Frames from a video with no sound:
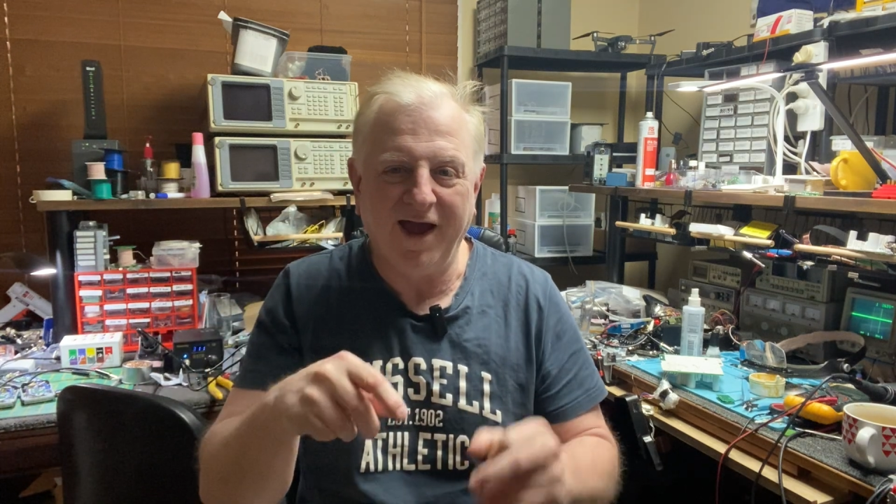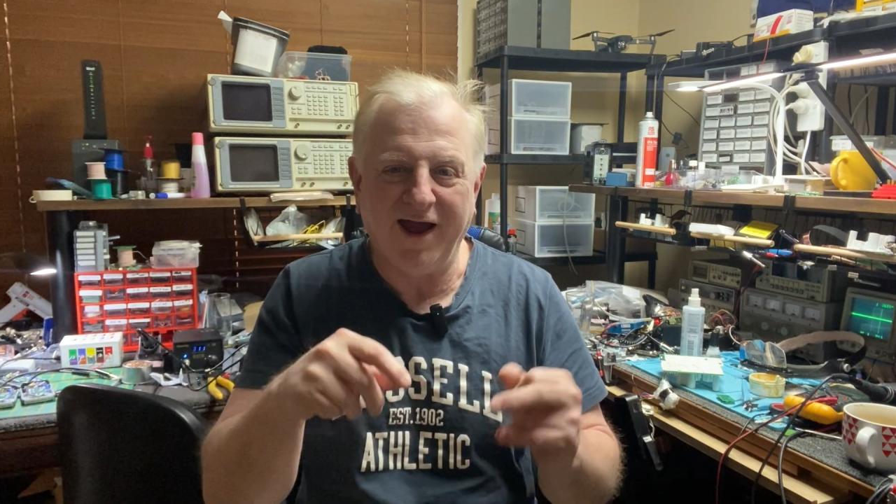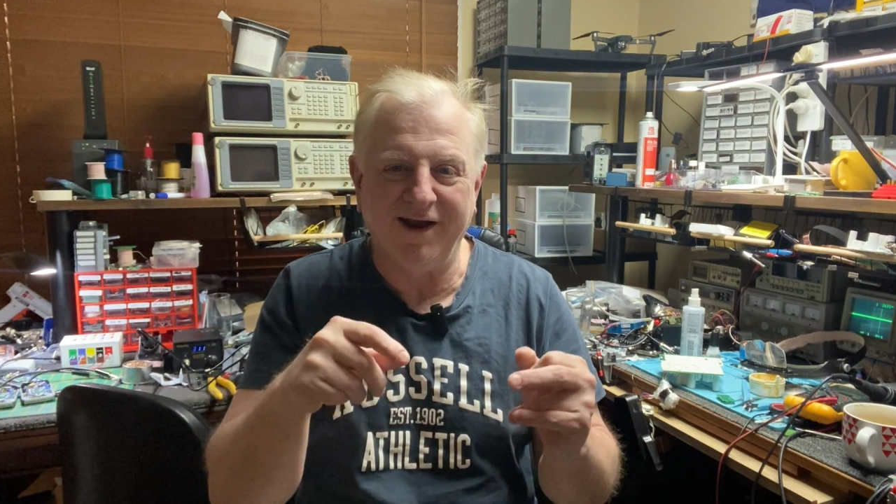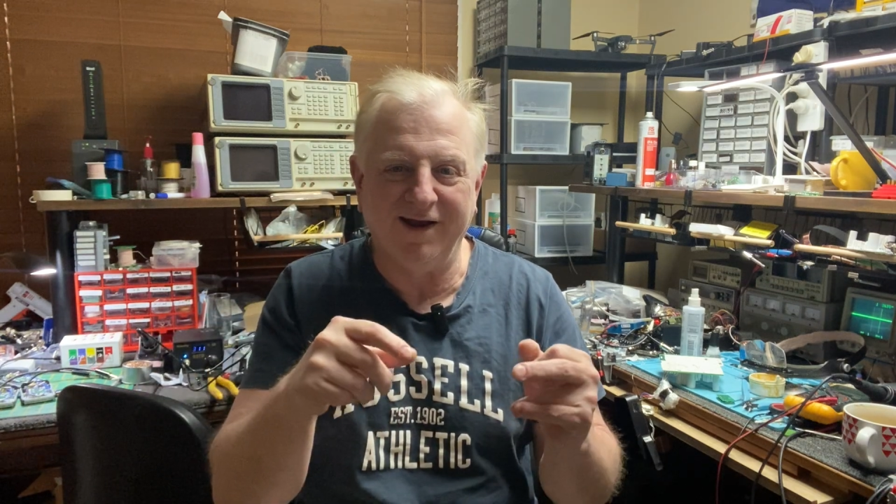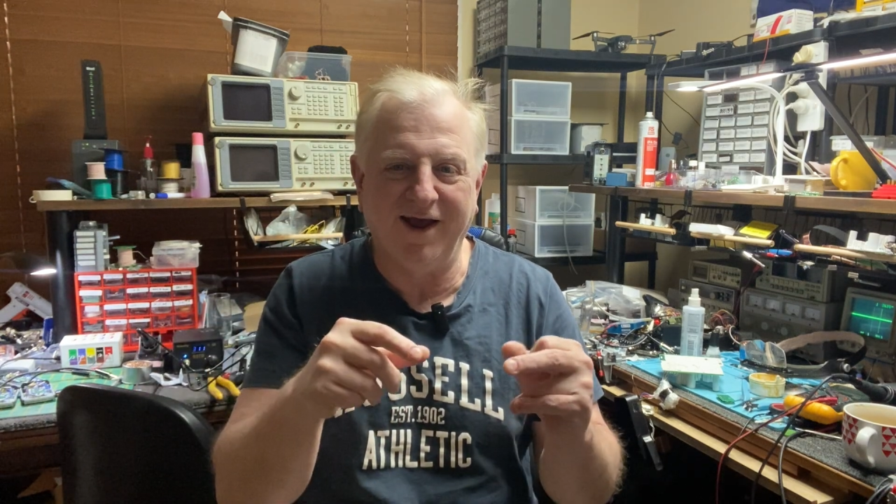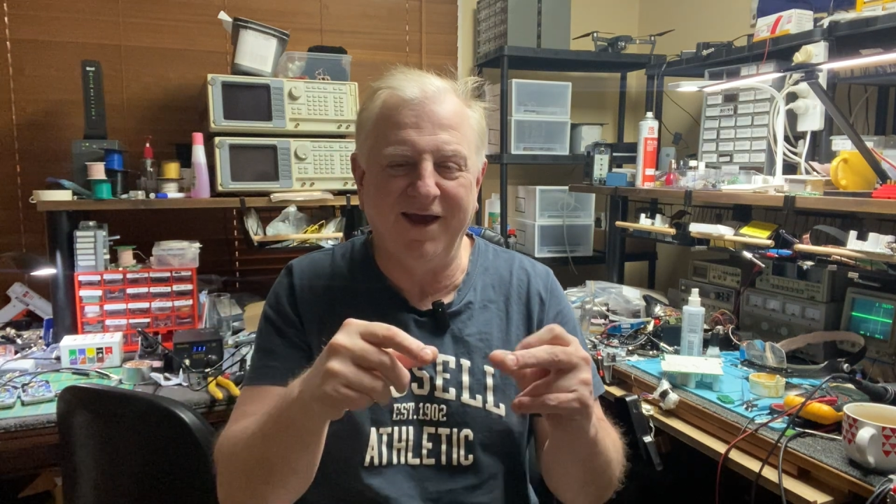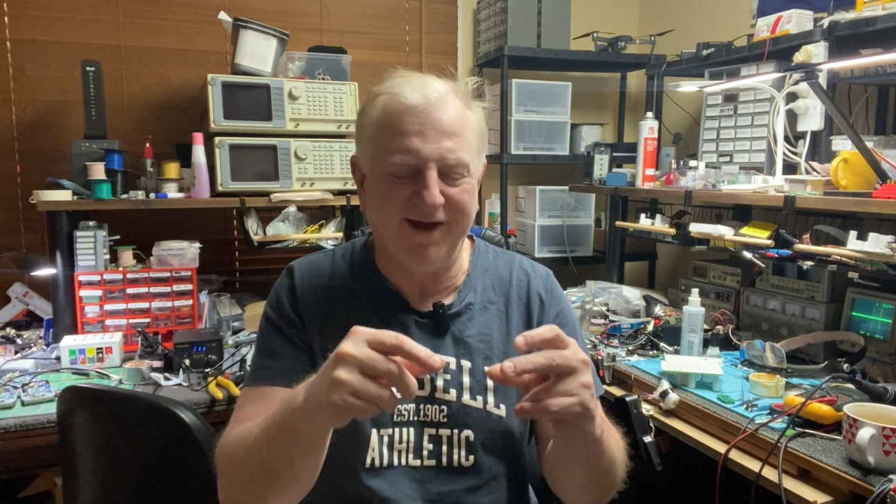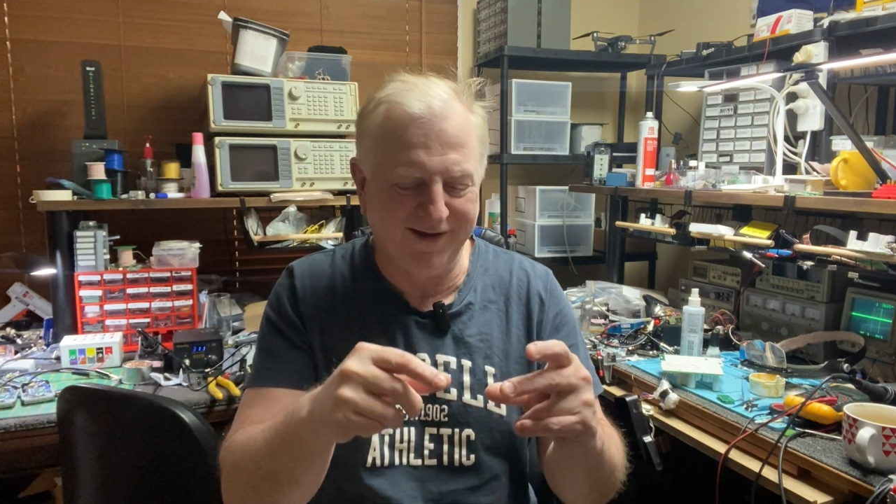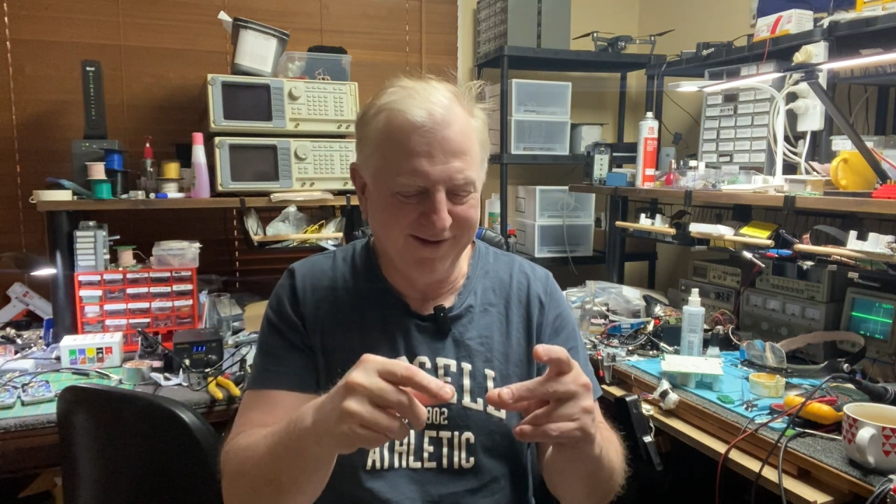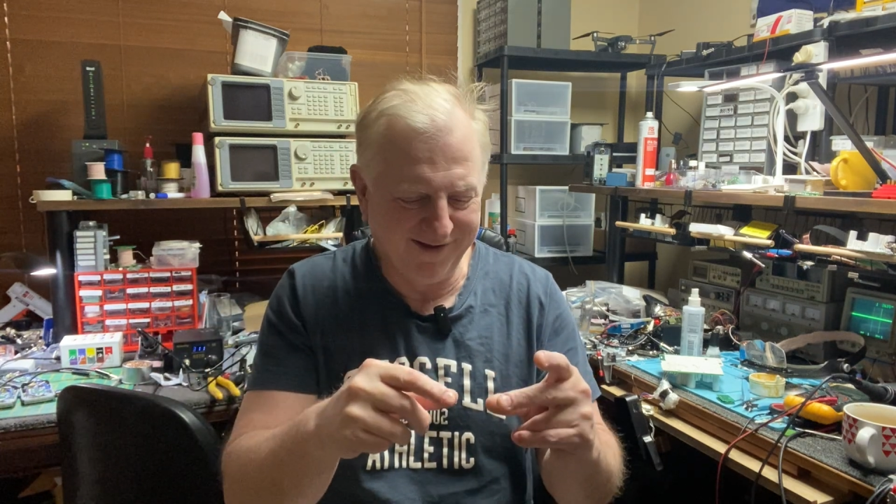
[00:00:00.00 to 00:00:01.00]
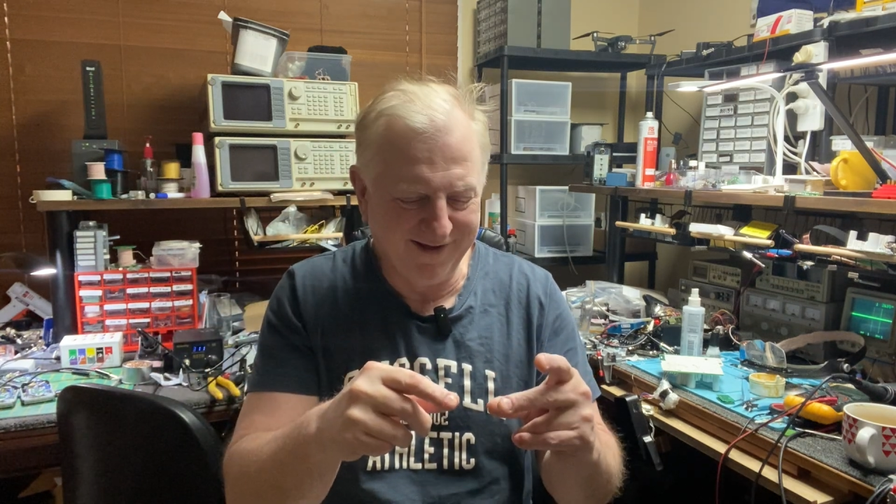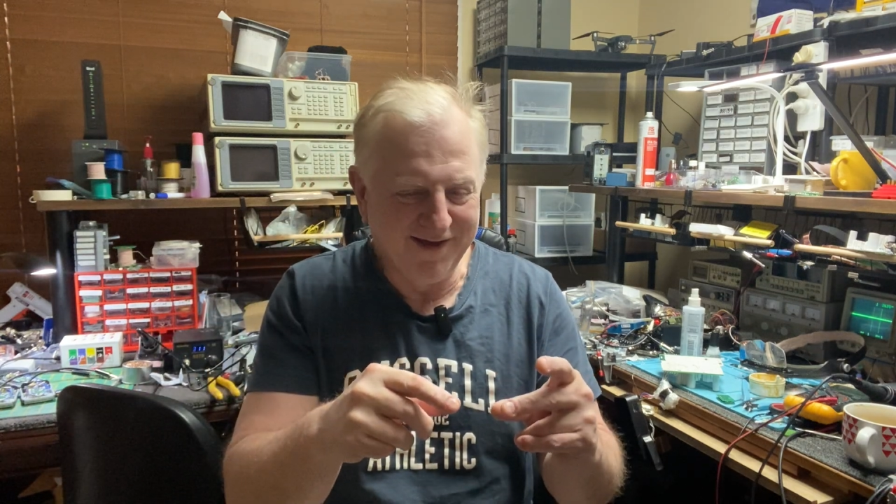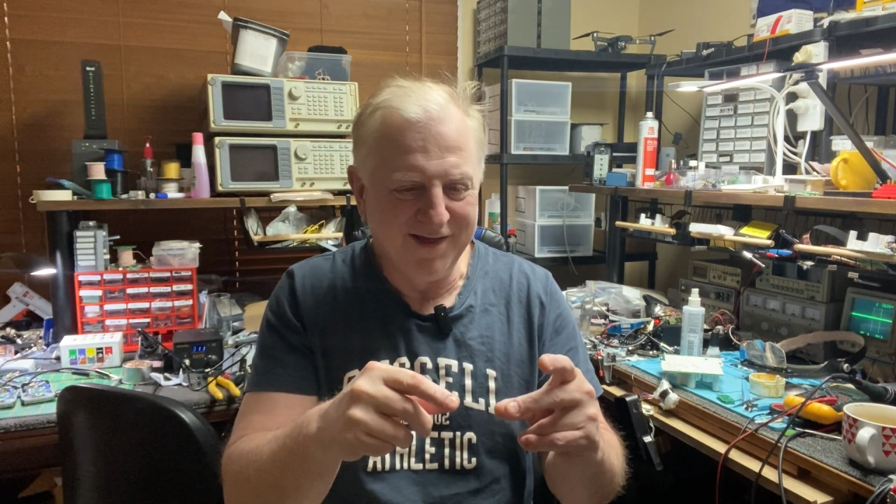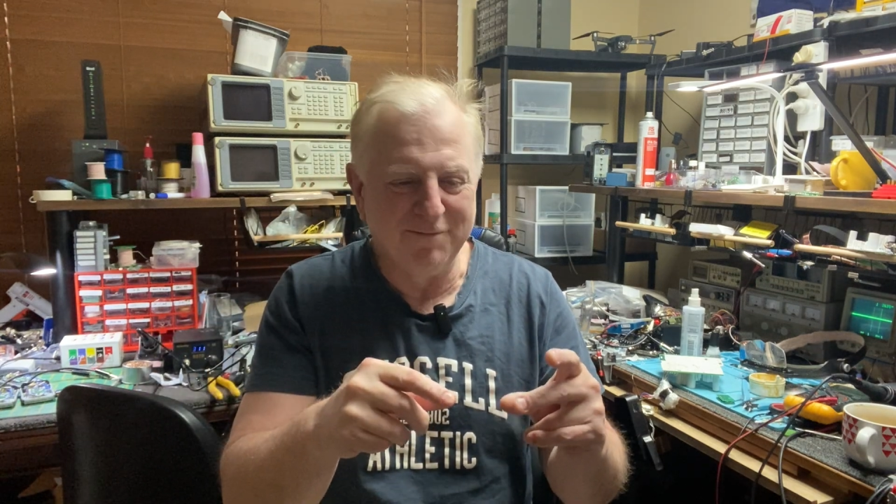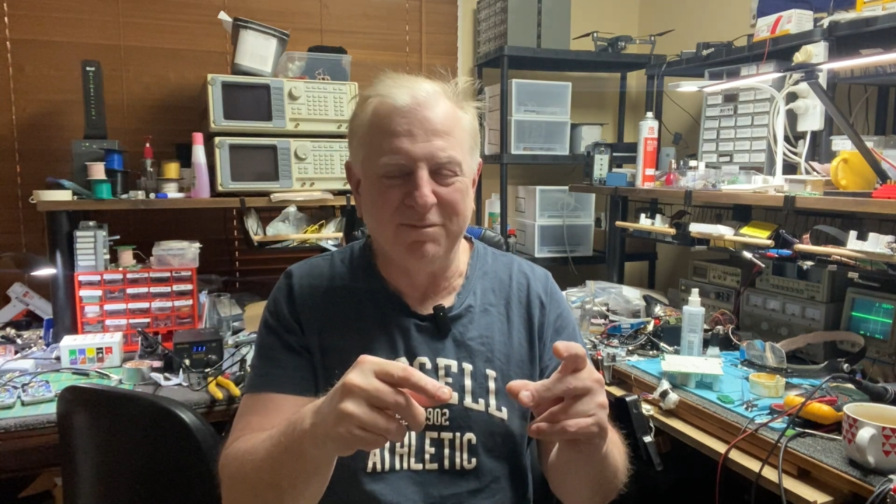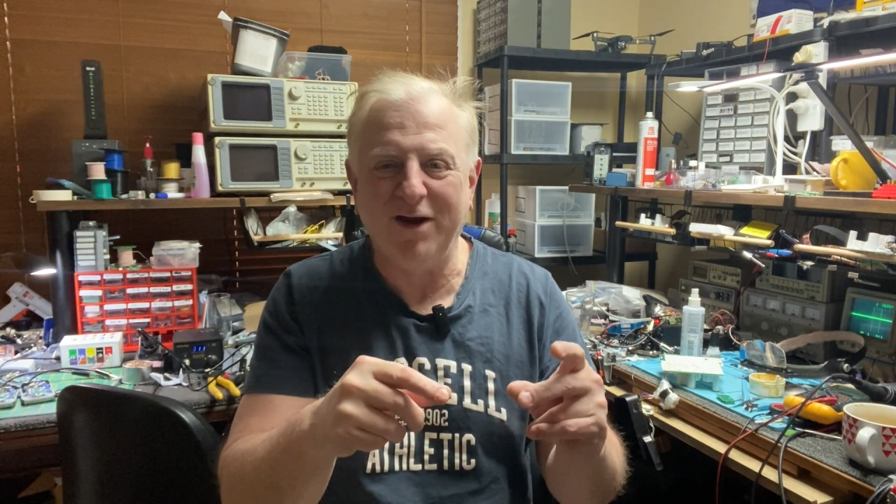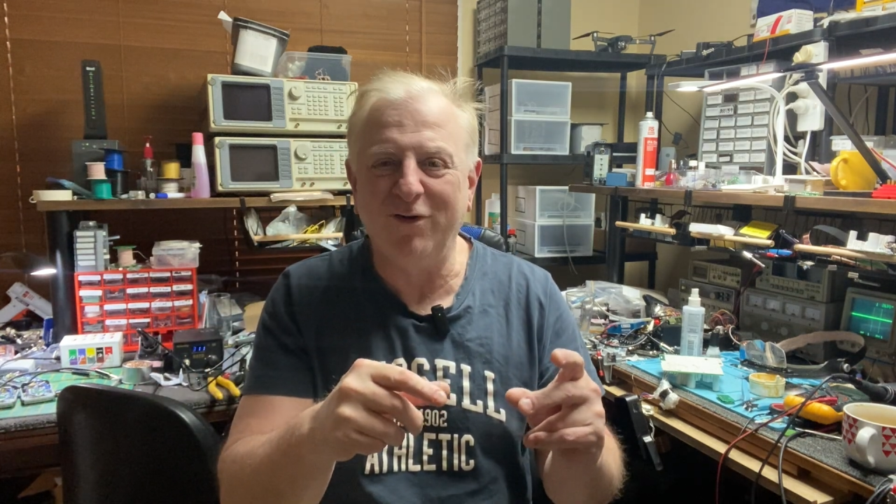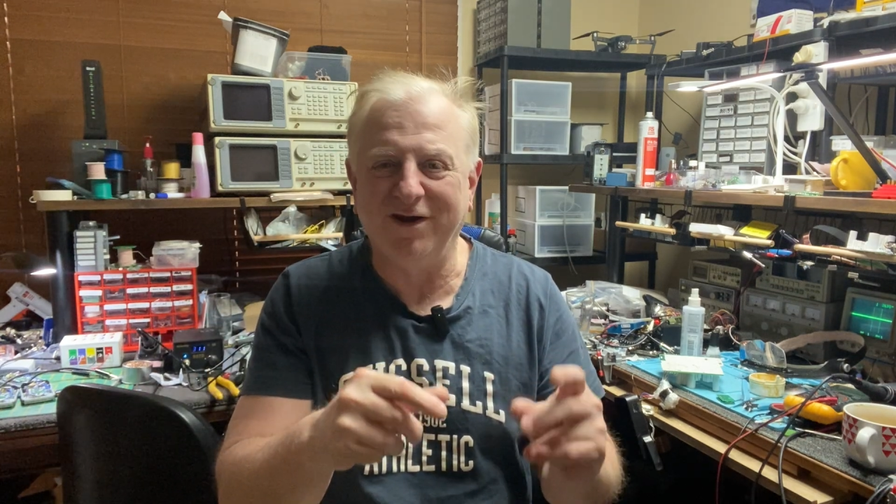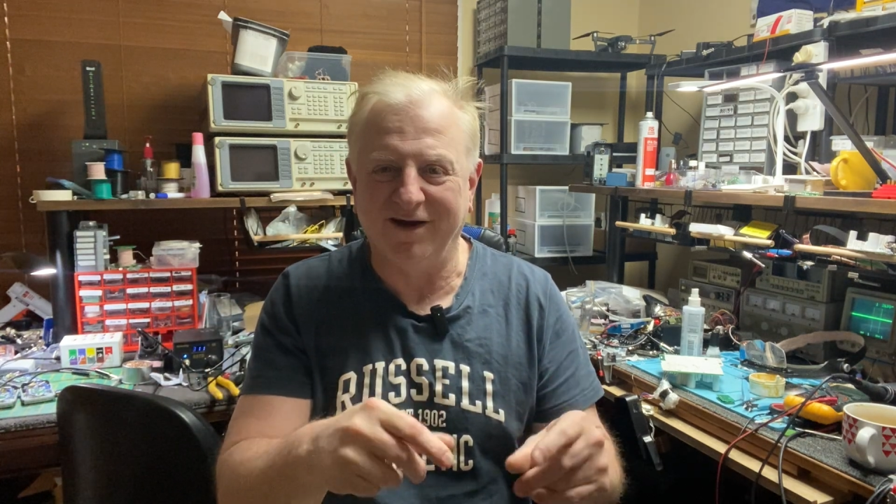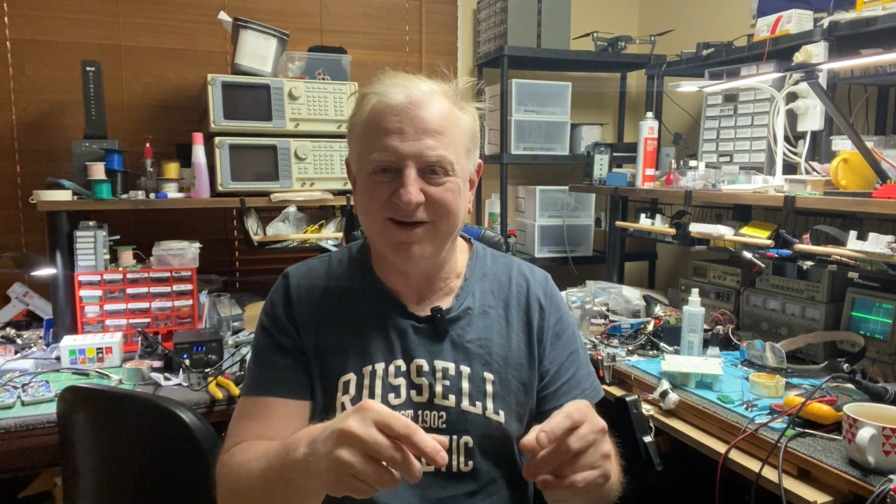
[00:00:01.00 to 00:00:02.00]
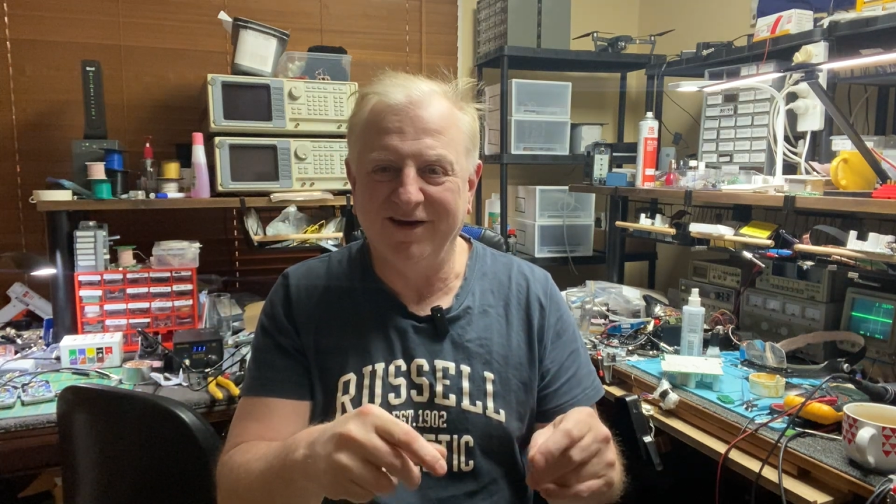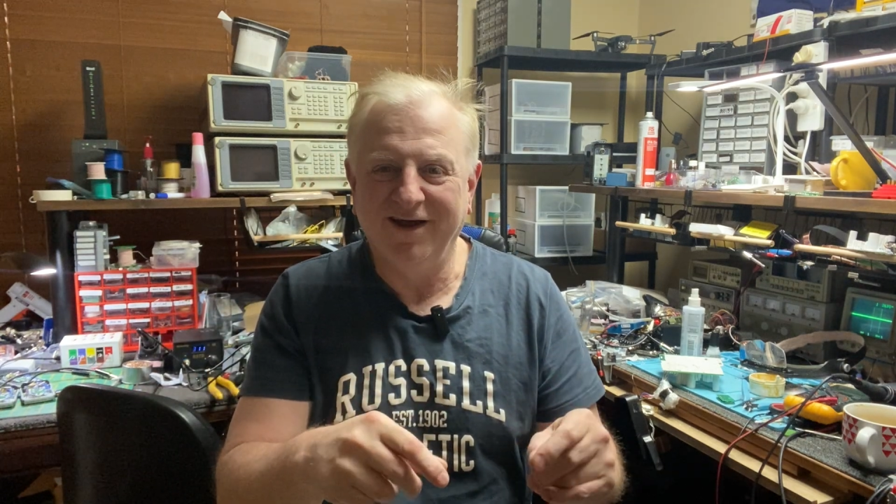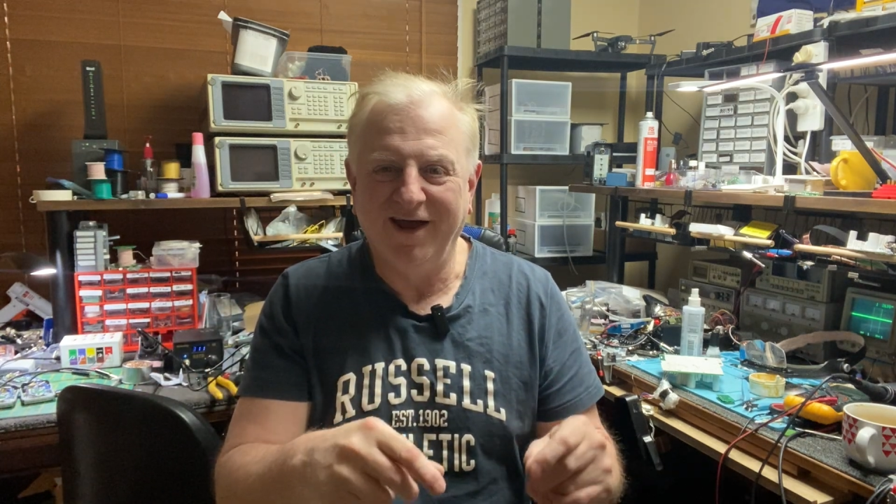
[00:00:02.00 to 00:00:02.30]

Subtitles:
and they buried it.